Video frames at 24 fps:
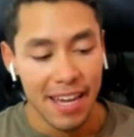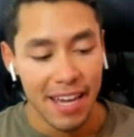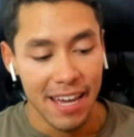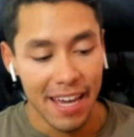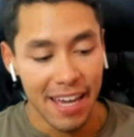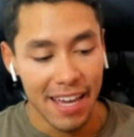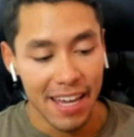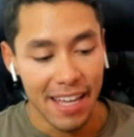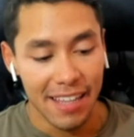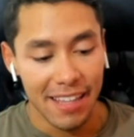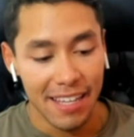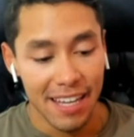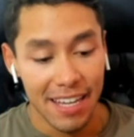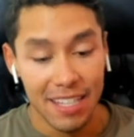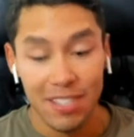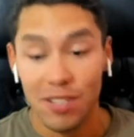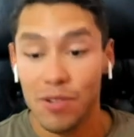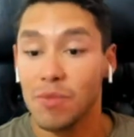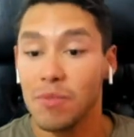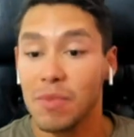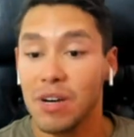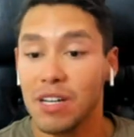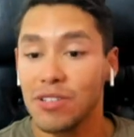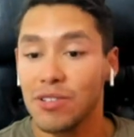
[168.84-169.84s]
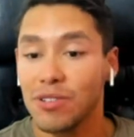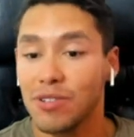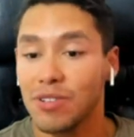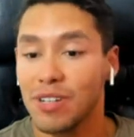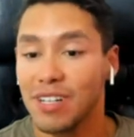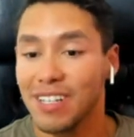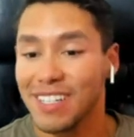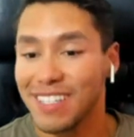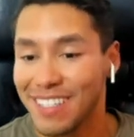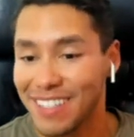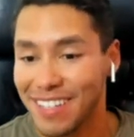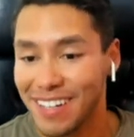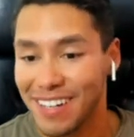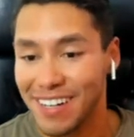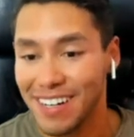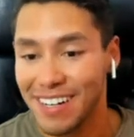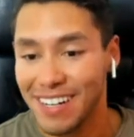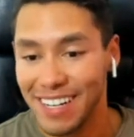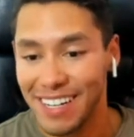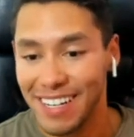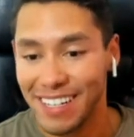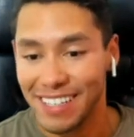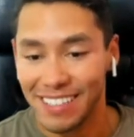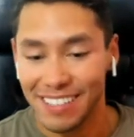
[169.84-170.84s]
And that's how my journey
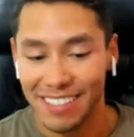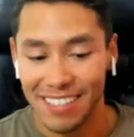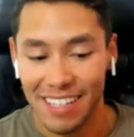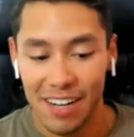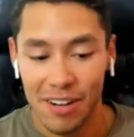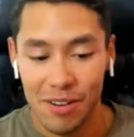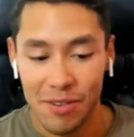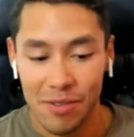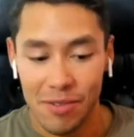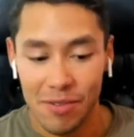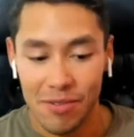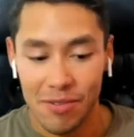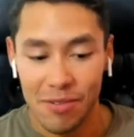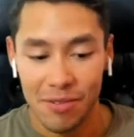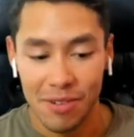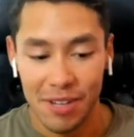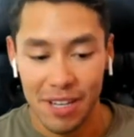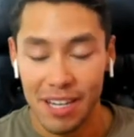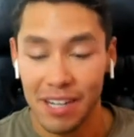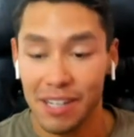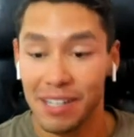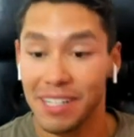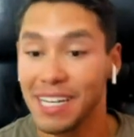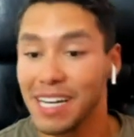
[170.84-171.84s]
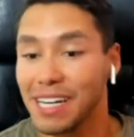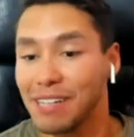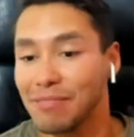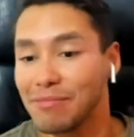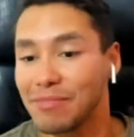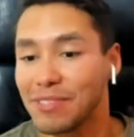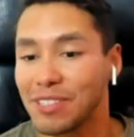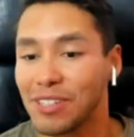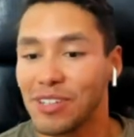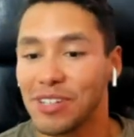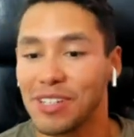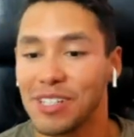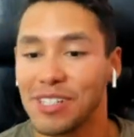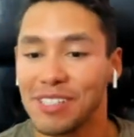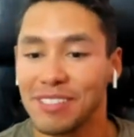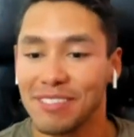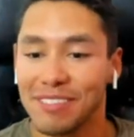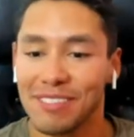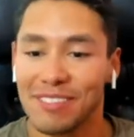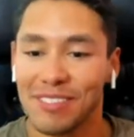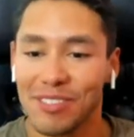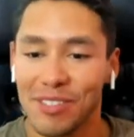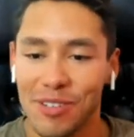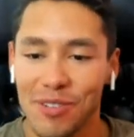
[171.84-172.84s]
started, and now here I am talking
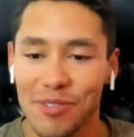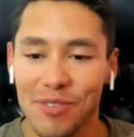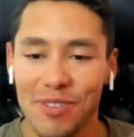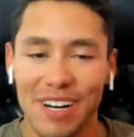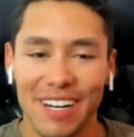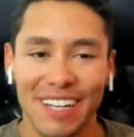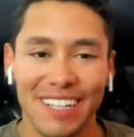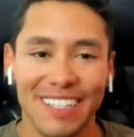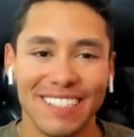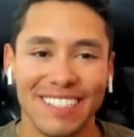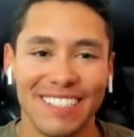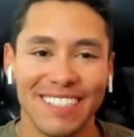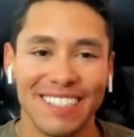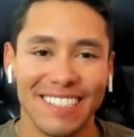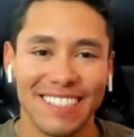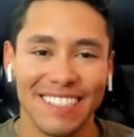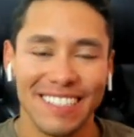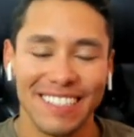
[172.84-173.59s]
to you guys.